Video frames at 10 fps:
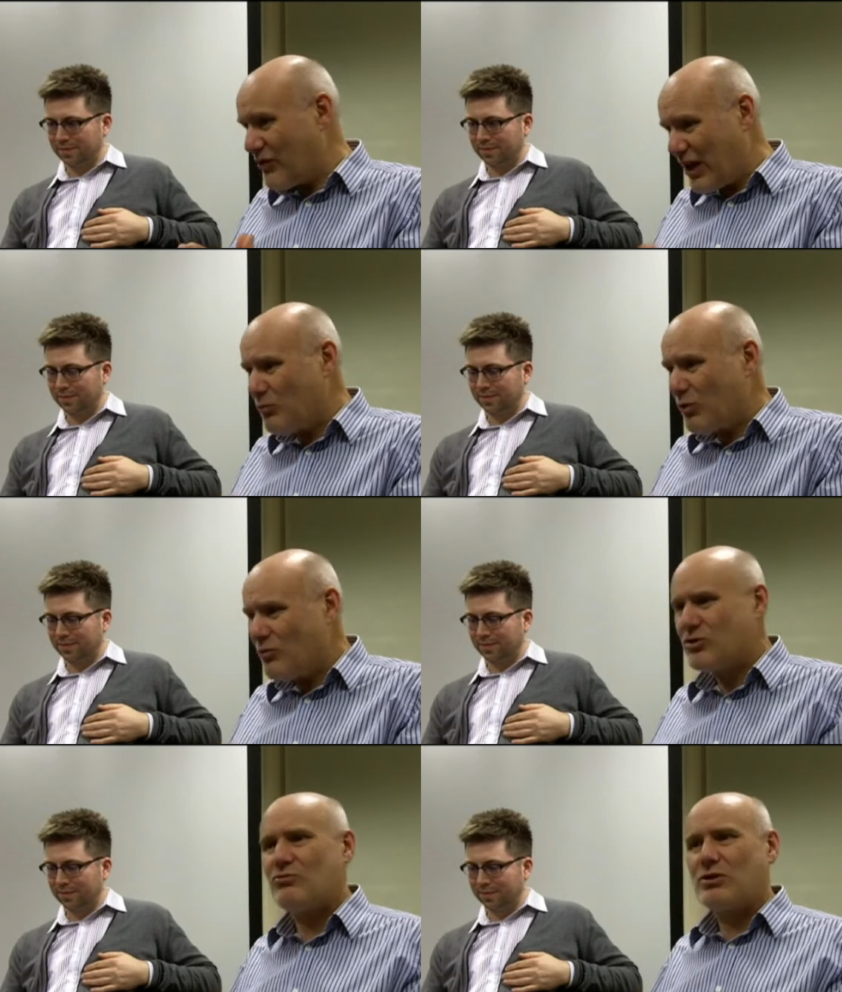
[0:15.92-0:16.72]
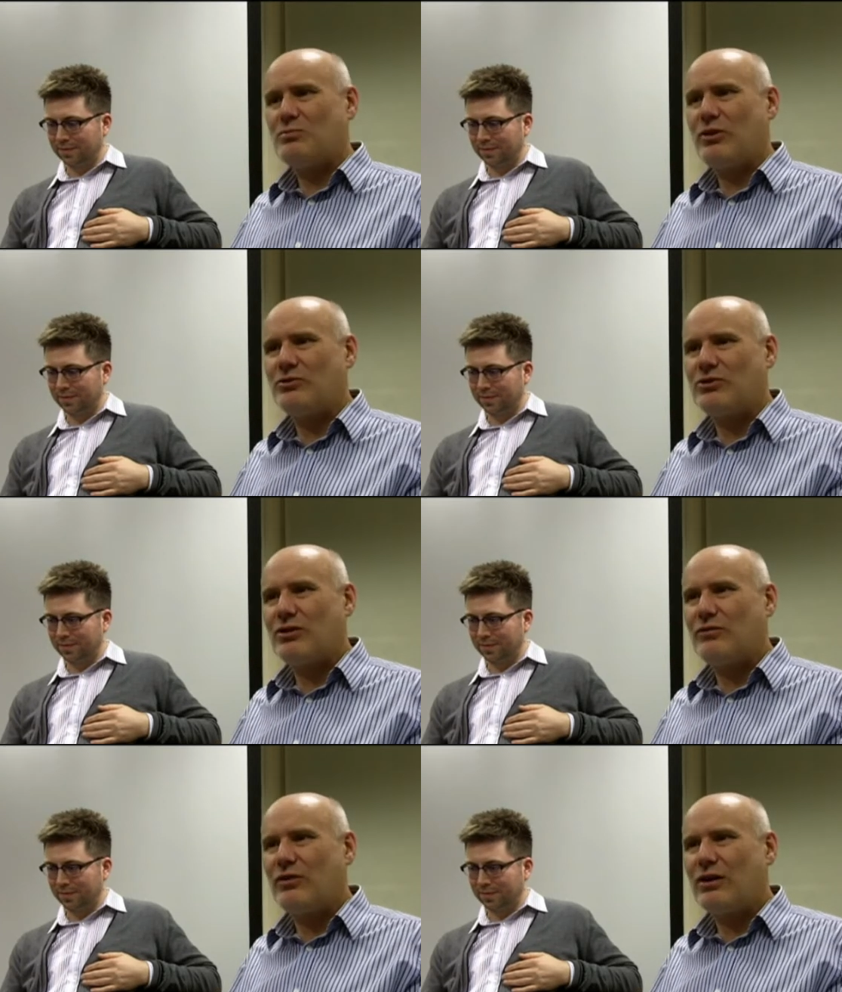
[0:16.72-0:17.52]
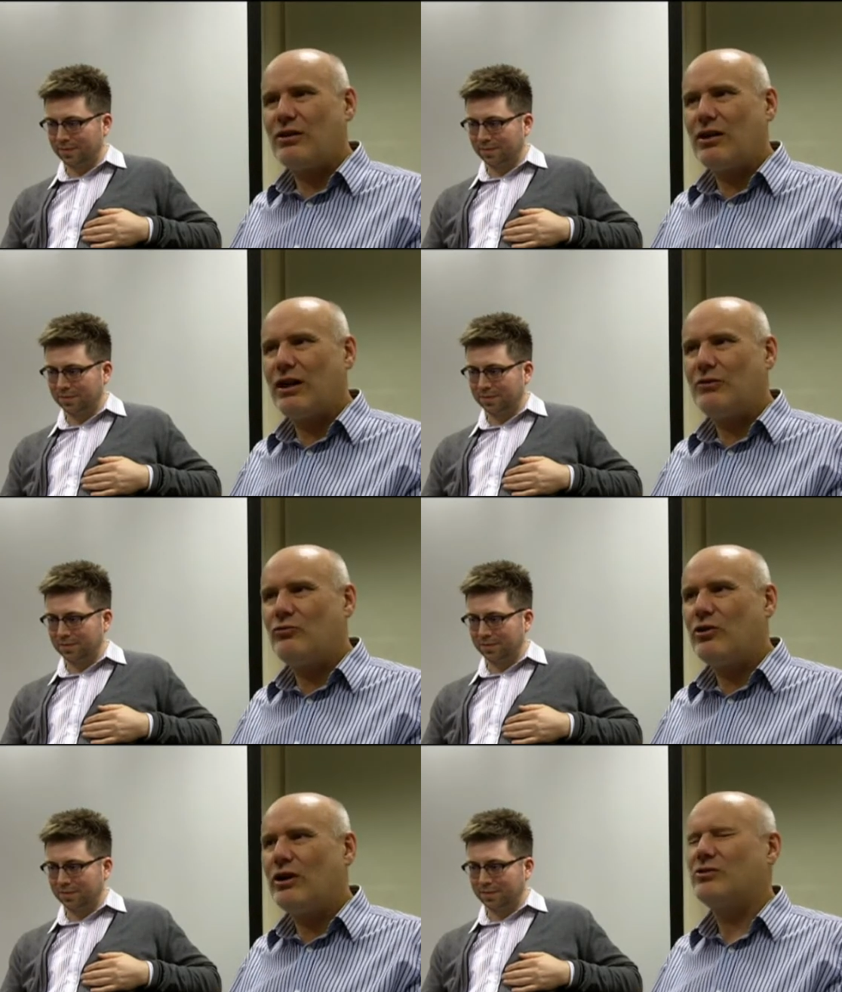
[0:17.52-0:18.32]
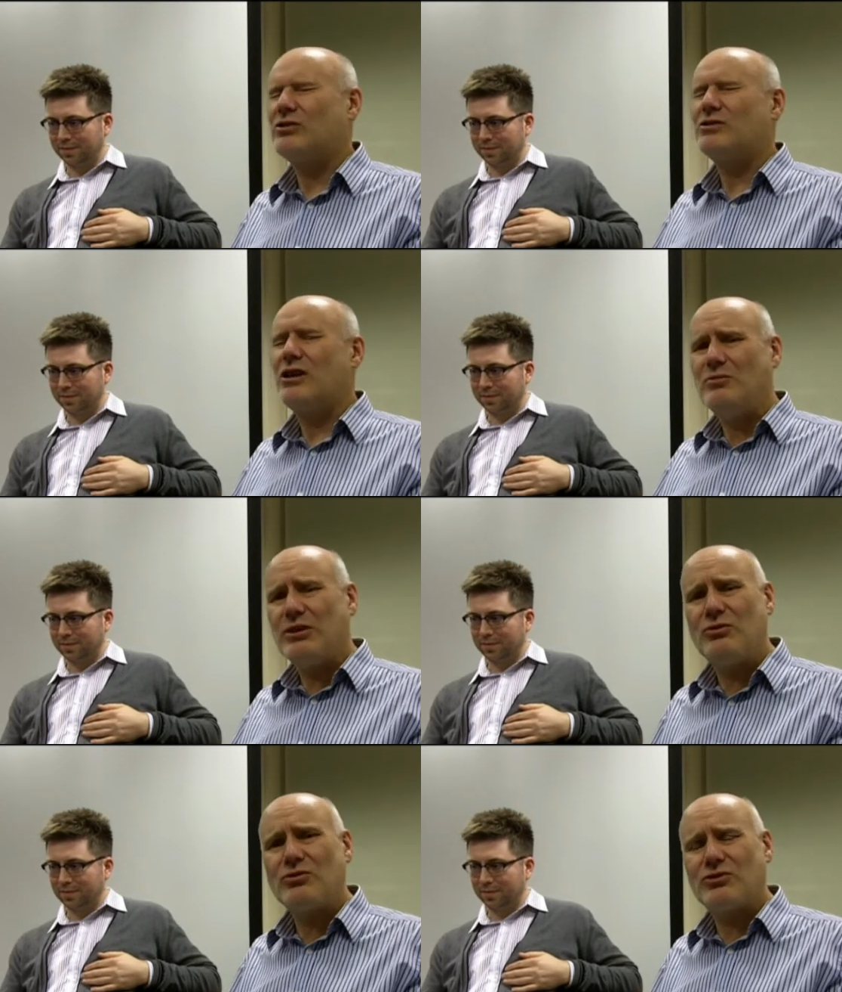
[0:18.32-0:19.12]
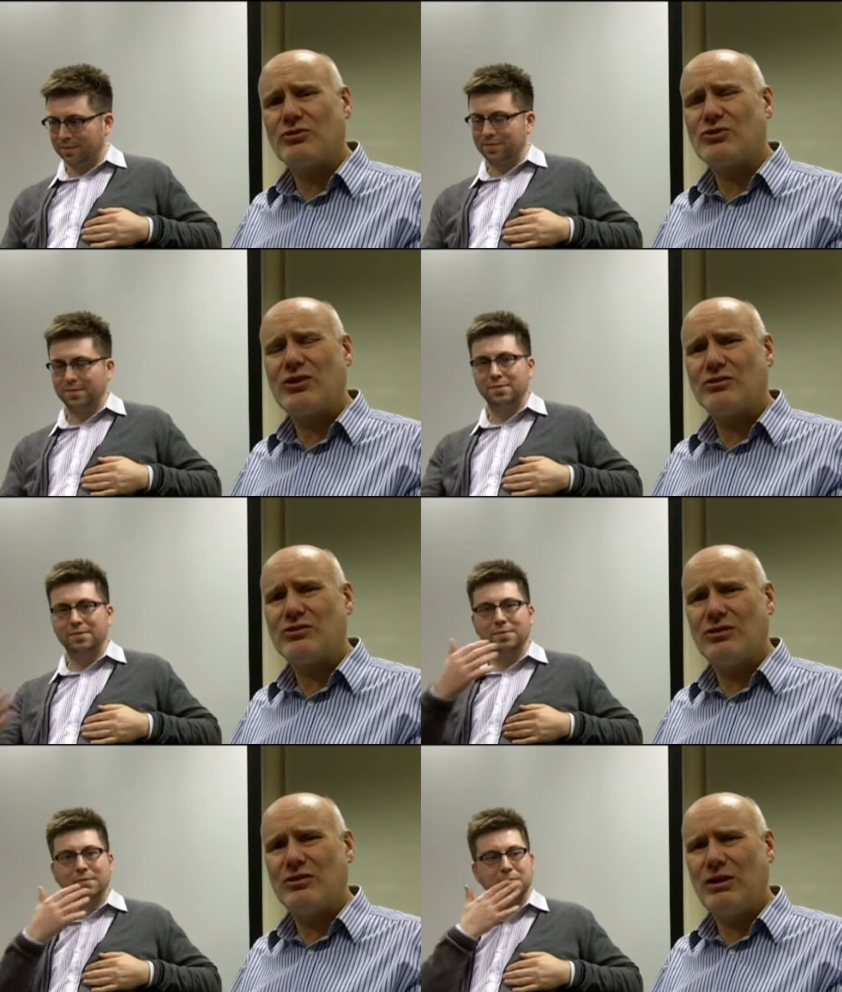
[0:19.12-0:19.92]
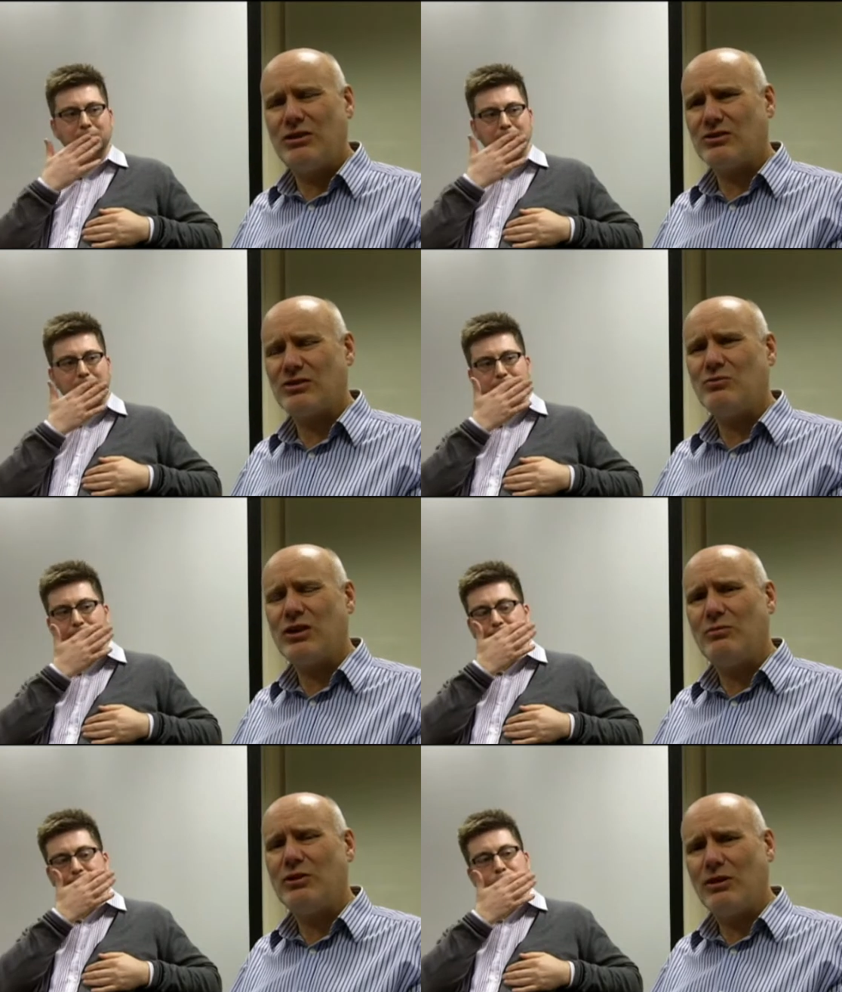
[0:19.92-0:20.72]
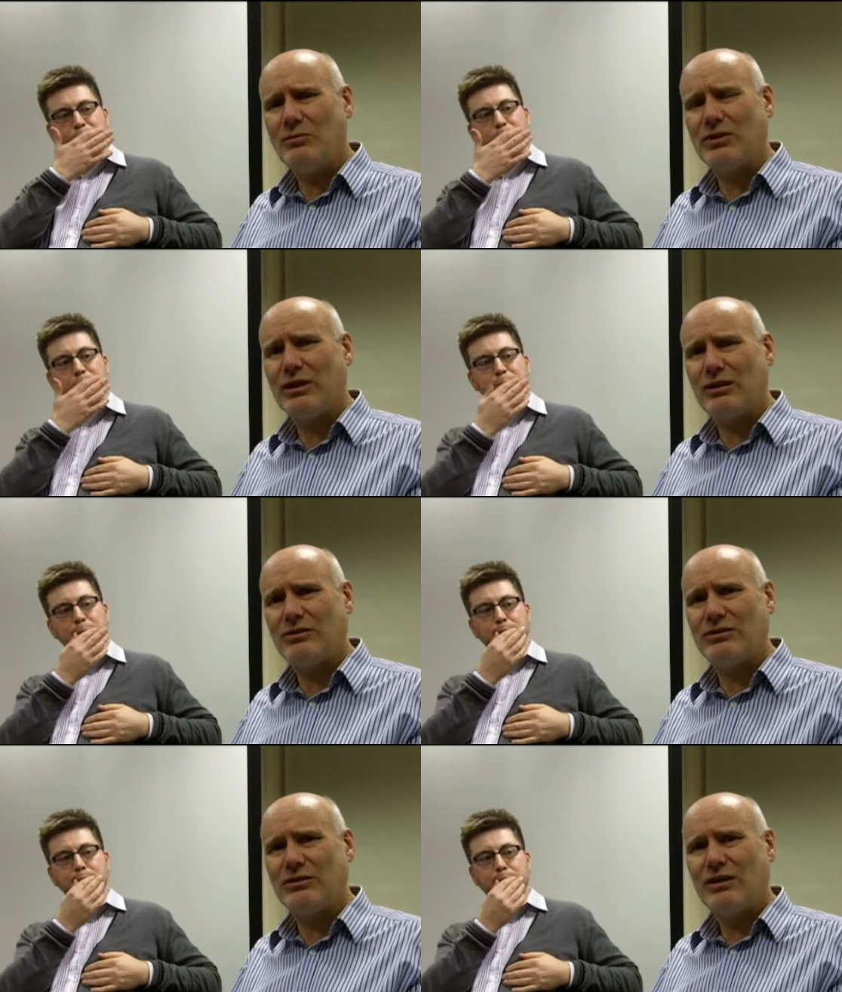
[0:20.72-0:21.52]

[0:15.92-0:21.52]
Speaker 1: That one was a response to the fact that I had read so many books on strategy that made it seem terribly complicated.